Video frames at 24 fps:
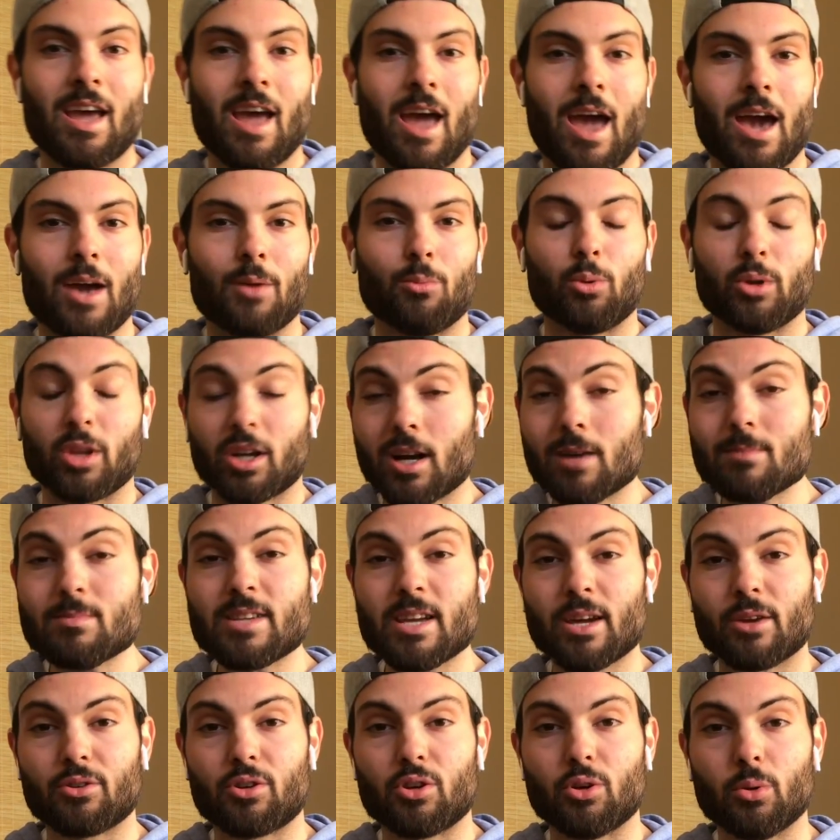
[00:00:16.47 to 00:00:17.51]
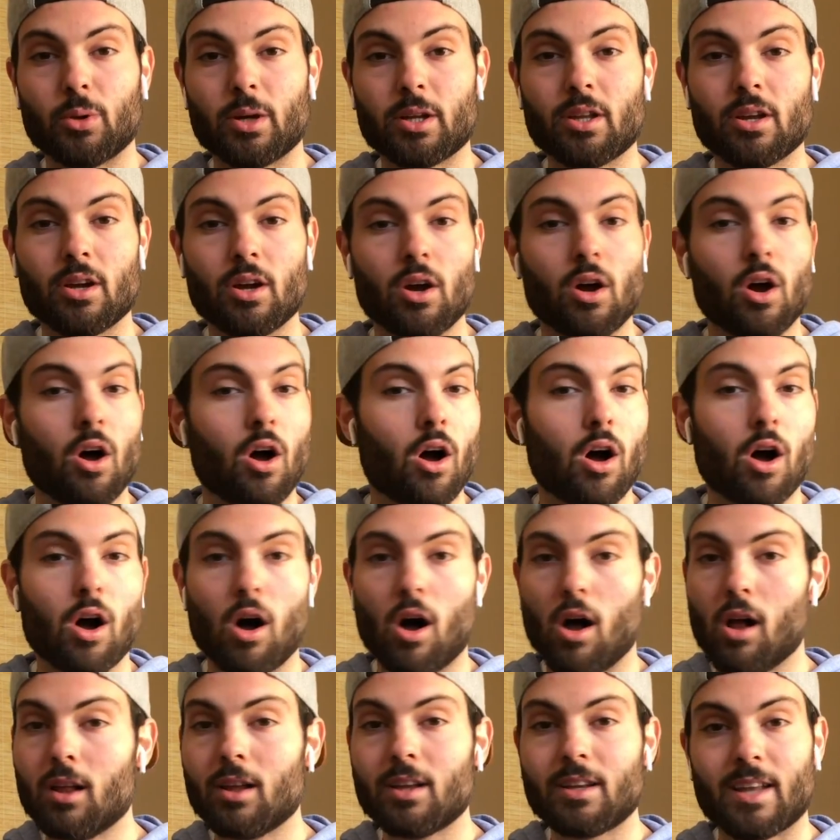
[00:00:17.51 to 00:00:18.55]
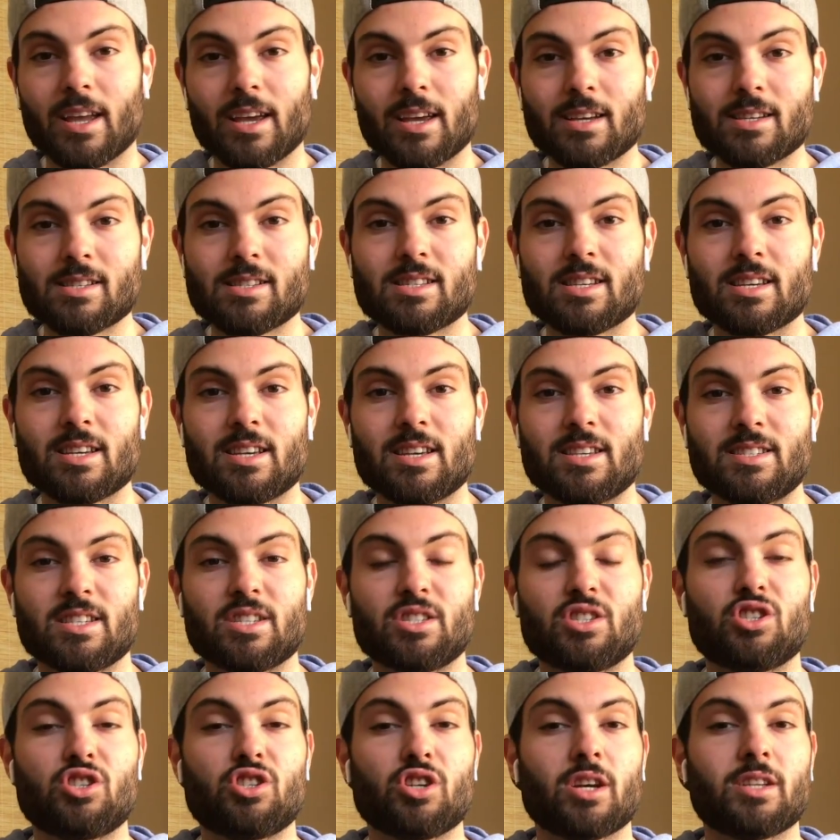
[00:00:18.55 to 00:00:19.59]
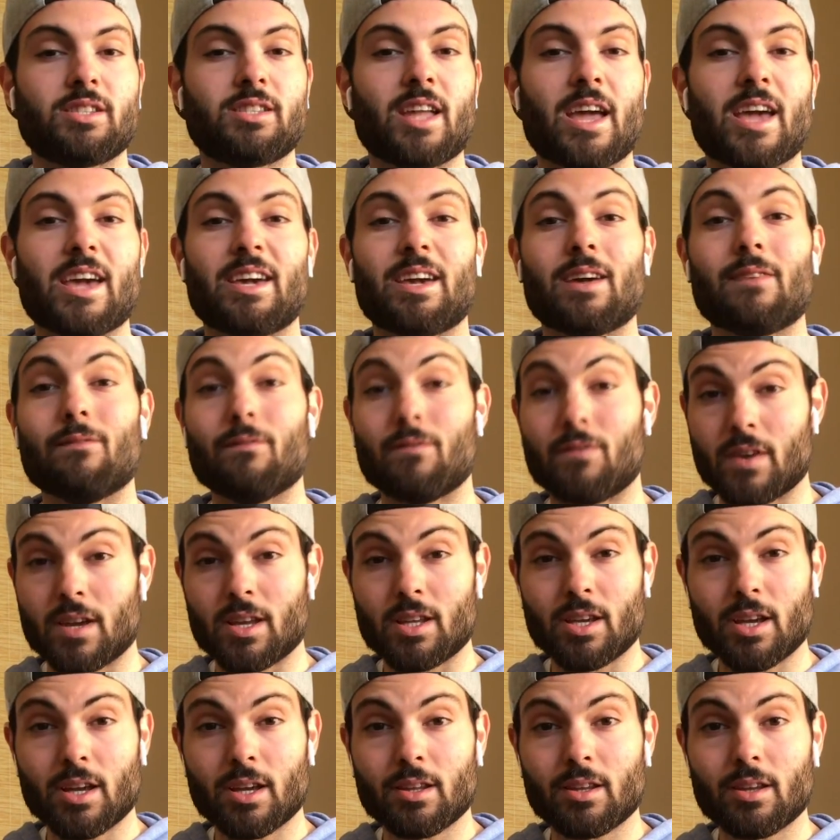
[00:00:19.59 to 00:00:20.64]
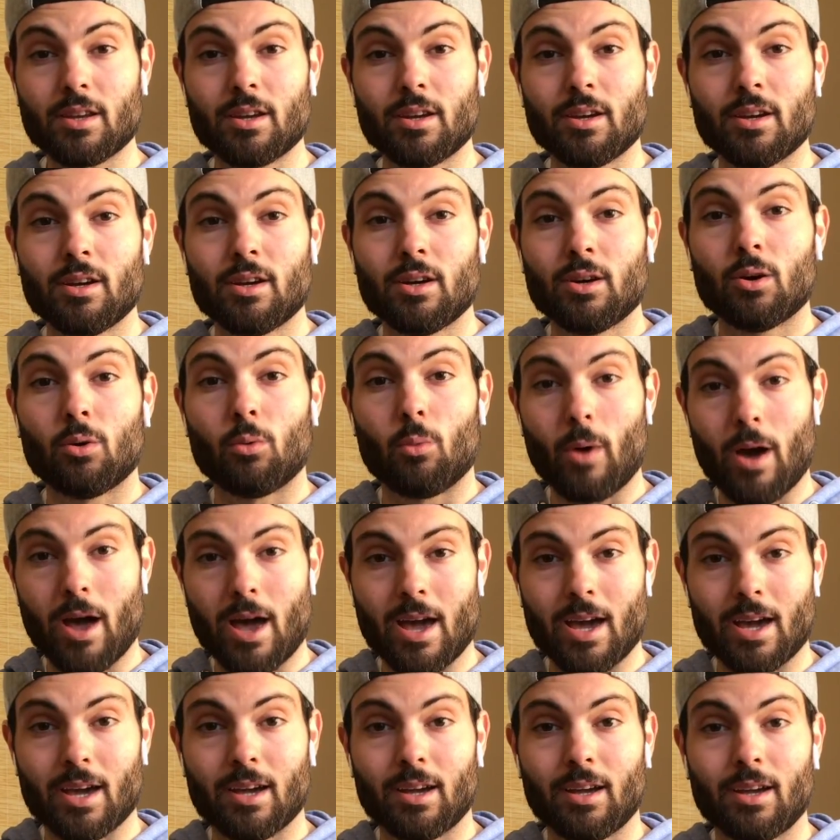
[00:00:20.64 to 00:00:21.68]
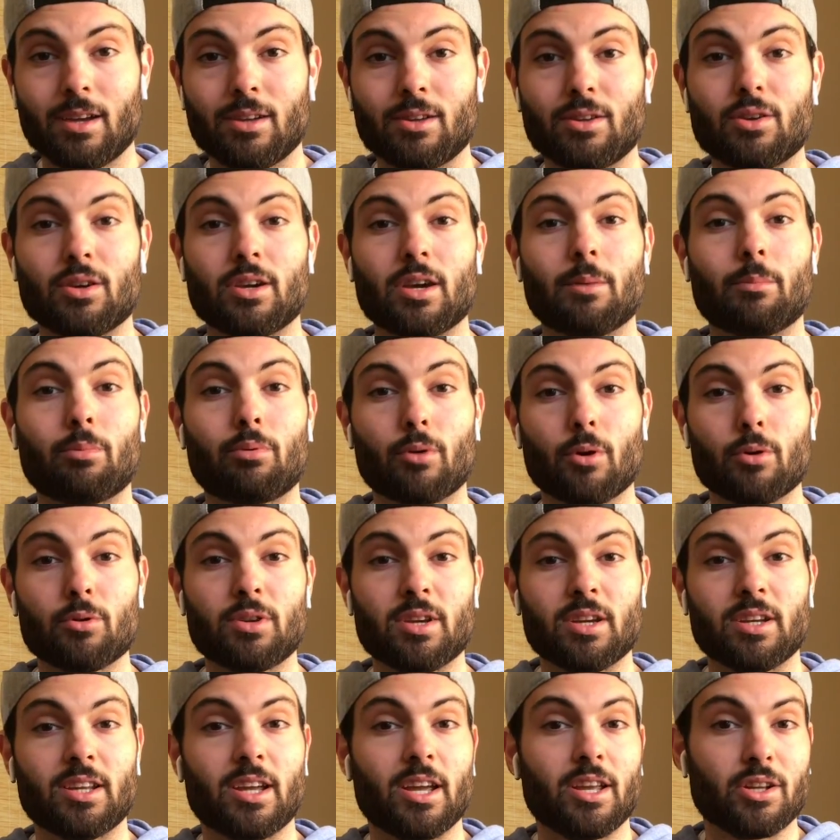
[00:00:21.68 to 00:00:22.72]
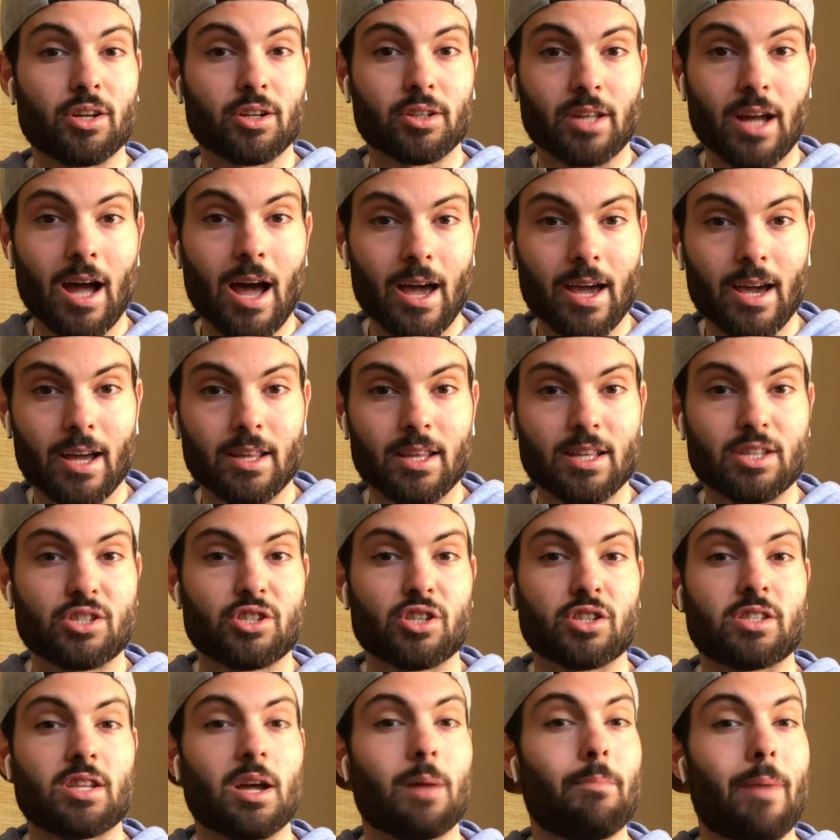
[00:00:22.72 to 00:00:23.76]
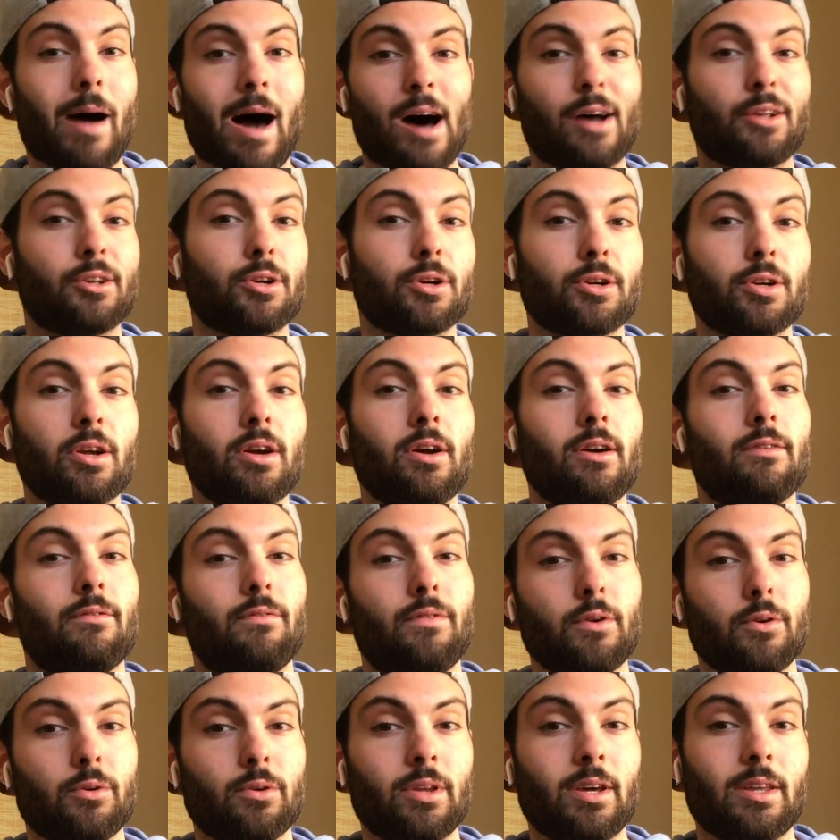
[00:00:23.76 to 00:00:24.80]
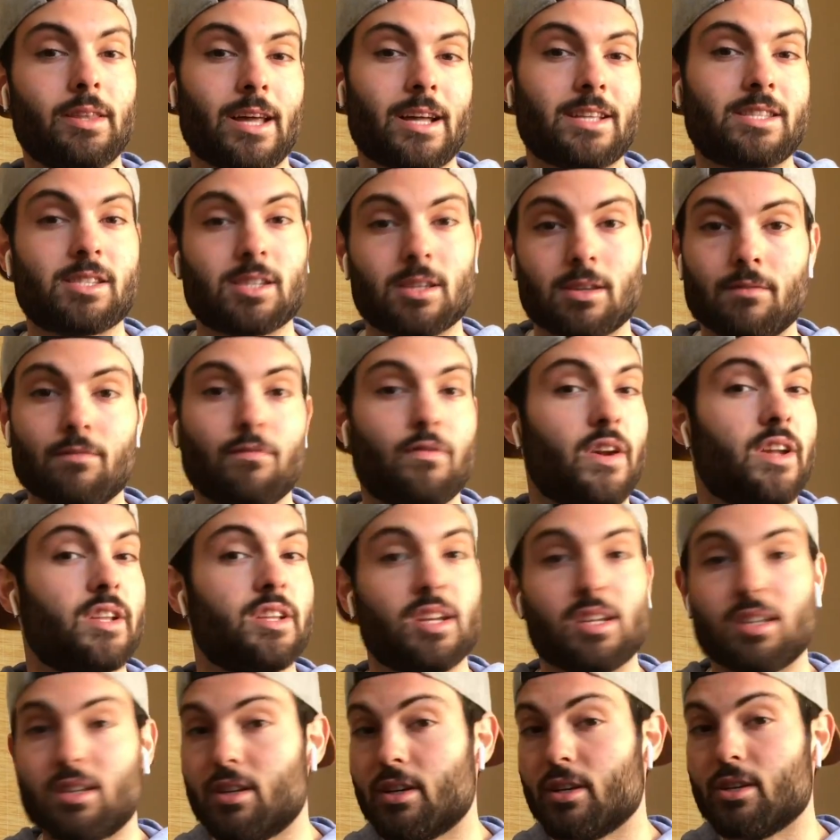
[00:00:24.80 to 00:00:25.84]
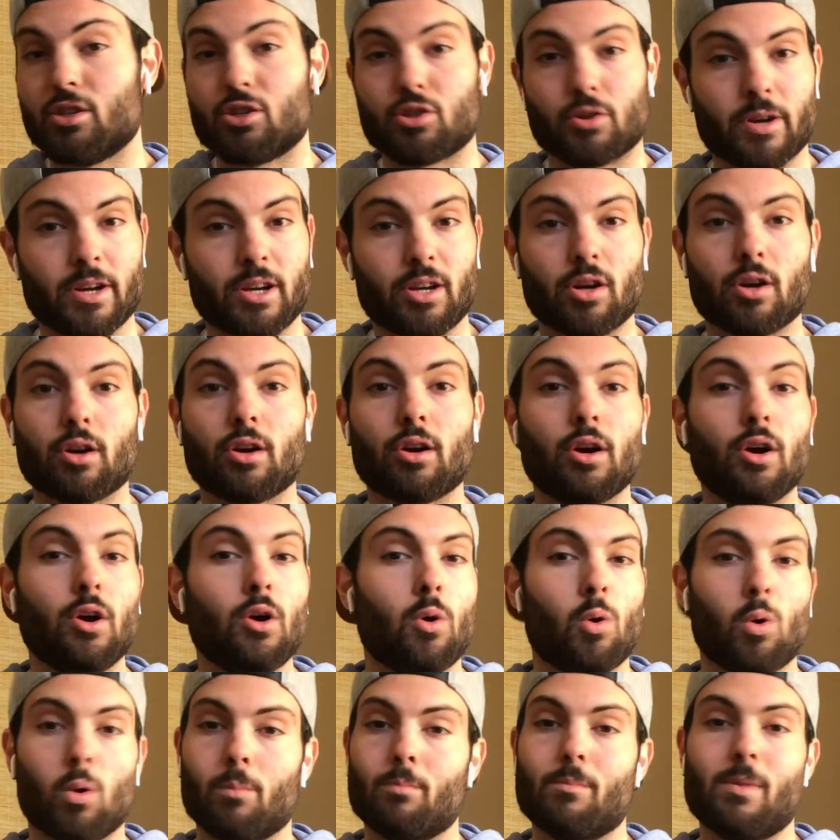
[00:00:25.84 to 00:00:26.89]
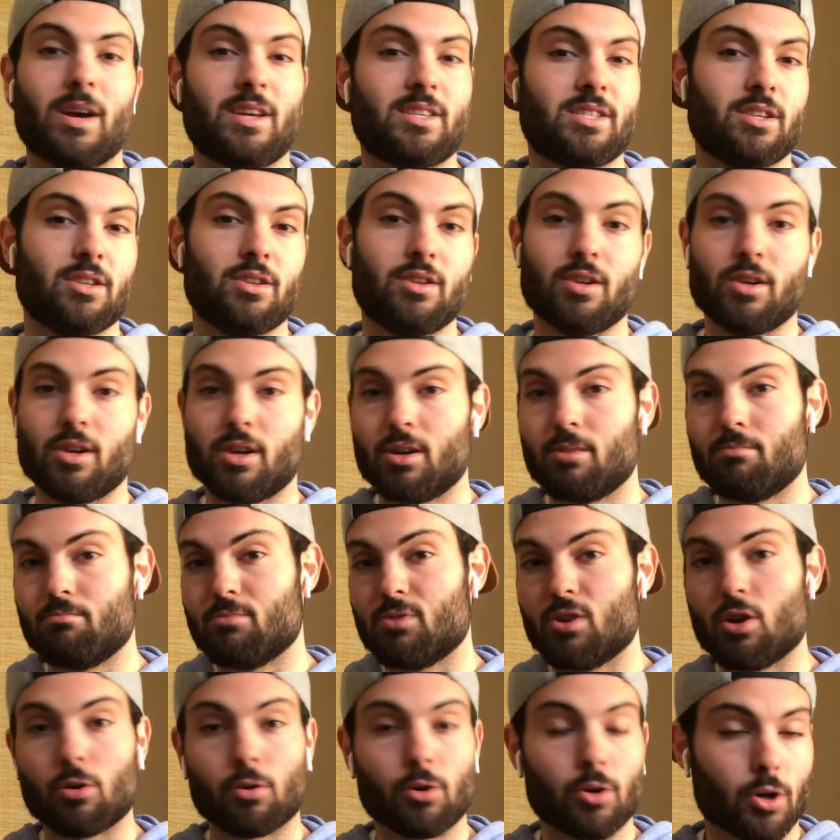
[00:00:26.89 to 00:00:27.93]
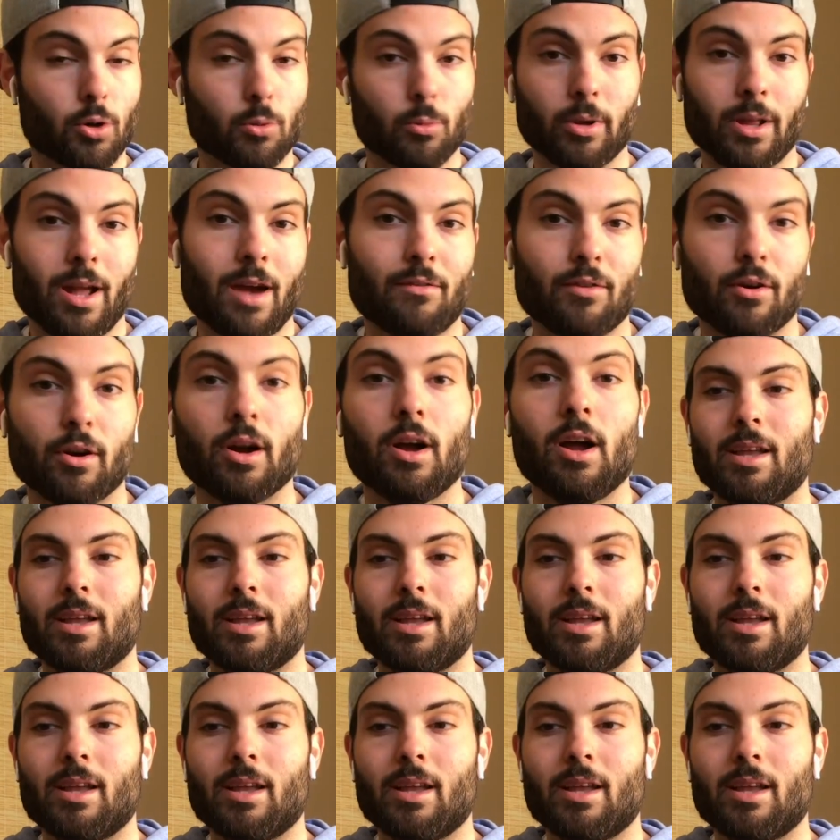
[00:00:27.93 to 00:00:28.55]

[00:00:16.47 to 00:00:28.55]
And when it comes down to it, all it is it's just a convenient way to get protein in your diet. It's just a powdered food that's convenient to drink or mix into yogurt or whatever.